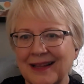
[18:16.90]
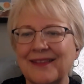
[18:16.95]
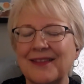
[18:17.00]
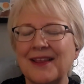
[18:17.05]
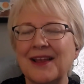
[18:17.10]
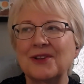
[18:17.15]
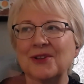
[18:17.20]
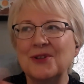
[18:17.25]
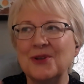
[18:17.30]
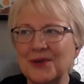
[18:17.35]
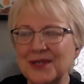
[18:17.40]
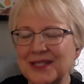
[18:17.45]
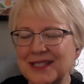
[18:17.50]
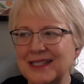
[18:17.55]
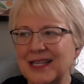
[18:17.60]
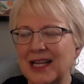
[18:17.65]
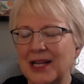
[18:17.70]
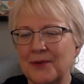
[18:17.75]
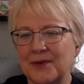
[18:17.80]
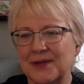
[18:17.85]
like they'll do a
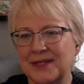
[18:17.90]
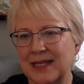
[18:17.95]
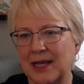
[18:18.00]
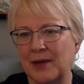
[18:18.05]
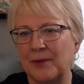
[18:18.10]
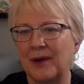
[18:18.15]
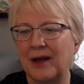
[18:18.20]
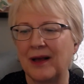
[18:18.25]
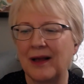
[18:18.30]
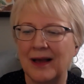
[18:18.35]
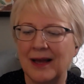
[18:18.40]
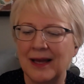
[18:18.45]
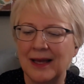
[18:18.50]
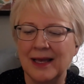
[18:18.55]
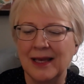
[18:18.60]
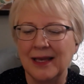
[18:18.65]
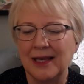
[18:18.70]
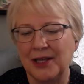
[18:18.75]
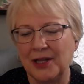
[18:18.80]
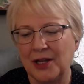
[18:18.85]
study that say, well,
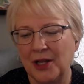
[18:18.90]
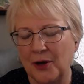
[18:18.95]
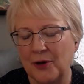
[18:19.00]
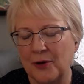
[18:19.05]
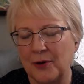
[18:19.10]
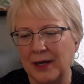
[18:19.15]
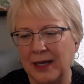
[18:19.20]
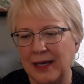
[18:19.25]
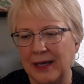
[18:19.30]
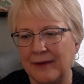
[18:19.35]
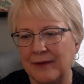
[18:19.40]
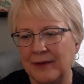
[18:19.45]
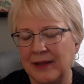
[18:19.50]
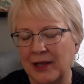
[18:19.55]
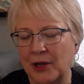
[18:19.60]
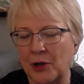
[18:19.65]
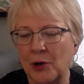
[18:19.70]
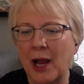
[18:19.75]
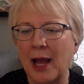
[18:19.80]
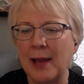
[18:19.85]
you know,
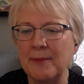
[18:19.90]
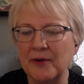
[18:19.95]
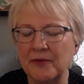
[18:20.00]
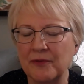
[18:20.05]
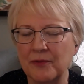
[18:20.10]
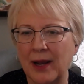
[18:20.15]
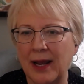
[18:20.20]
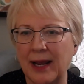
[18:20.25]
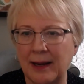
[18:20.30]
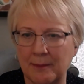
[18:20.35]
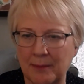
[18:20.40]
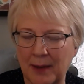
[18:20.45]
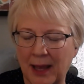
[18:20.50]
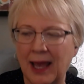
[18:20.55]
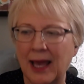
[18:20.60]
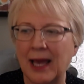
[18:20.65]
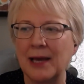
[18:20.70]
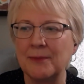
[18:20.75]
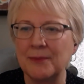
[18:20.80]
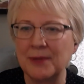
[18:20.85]
in the crime of rape,
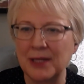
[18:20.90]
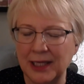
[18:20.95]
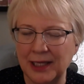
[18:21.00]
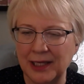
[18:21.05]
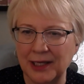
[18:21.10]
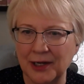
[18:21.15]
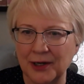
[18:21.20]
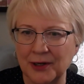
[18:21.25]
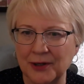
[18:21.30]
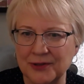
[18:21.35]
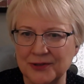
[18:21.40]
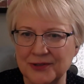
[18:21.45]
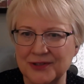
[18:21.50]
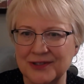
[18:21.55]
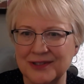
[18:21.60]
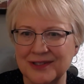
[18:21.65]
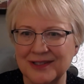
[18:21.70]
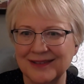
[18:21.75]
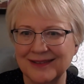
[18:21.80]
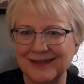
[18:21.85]
how many
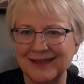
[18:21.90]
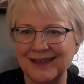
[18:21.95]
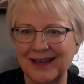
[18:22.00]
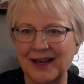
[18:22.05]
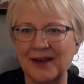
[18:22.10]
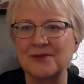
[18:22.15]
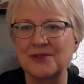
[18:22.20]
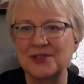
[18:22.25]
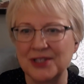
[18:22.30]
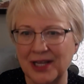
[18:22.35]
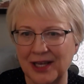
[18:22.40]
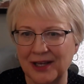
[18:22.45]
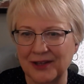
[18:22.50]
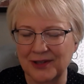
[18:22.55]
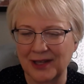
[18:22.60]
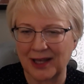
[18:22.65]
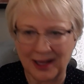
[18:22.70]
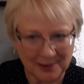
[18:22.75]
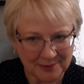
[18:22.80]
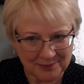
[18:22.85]
years of
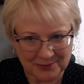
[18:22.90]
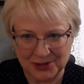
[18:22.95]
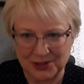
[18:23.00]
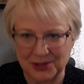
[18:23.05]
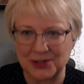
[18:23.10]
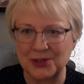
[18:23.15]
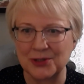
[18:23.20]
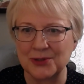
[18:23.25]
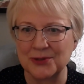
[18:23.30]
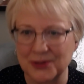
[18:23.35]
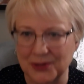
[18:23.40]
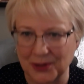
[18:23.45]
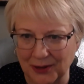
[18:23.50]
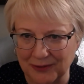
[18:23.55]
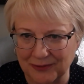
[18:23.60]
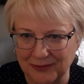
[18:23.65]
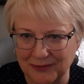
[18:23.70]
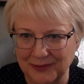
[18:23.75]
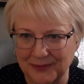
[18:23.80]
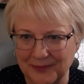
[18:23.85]
jail time should you mm-hmm.
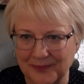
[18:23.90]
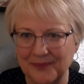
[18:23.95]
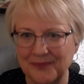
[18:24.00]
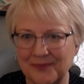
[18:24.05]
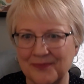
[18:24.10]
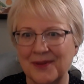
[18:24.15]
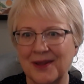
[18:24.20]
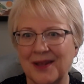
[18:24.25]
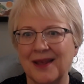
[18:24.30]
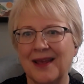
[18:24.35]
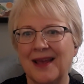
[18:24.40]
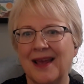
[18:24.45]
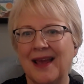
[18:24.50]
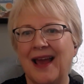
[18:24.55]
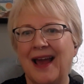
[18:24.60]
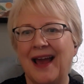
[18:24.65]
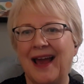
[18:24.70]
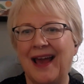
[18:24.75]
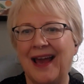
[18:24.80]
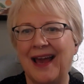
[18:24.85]
serve?
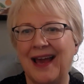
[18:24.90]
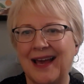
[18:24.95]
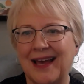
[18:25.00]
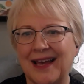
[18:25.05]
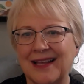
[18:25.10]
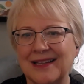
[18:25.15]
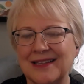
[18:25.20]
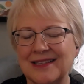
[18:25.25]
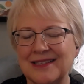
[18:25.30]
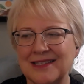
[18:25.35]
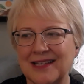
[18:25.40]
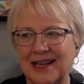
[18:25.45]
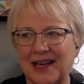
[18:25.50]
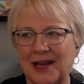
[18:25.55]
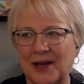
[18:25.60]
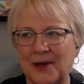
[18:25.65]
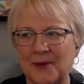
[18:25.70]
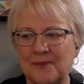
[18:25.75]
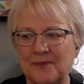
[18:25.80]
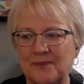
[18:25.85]
And,
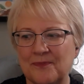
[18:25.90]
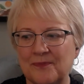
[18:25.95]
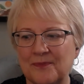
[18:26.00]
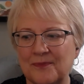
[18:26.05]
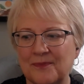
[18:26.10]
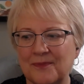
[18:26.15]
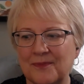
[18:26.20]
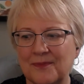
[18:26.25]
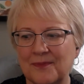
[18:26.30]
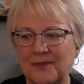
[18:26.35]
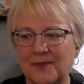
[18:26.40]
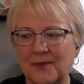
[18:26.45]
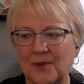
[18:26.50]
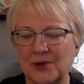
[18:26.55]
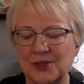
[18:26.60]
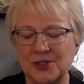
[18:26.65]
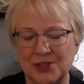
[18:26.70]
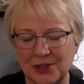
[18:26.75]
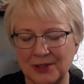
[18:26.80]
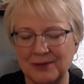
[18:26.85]
um,
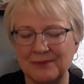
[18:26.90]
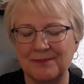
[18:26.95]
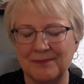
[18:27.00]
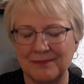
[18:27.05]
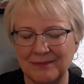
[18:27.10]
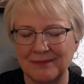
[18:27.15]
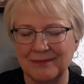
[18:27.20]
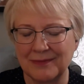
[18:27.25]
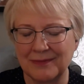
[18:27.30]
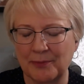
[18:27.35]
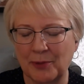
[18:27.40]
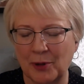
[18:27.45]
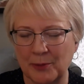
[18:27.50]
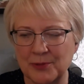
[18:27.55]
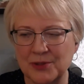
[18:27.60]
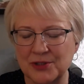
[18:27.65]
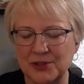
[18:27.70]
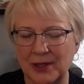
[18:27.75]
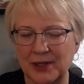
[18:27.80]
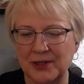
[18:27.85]
or should
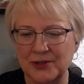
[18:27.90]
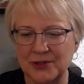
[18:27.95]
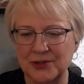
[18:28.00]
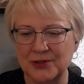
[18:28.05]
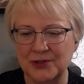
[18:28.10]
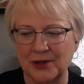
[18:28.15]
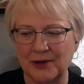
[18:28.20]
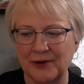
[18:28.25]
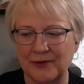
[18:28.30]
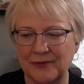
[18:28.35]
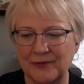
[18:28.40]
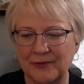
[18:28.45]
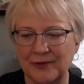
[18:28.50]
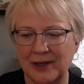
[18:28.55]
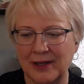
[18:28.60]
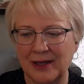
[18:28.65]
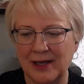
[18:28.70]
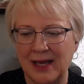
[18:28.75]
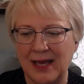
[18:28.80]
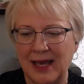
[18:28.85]
perpetrators serve?
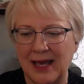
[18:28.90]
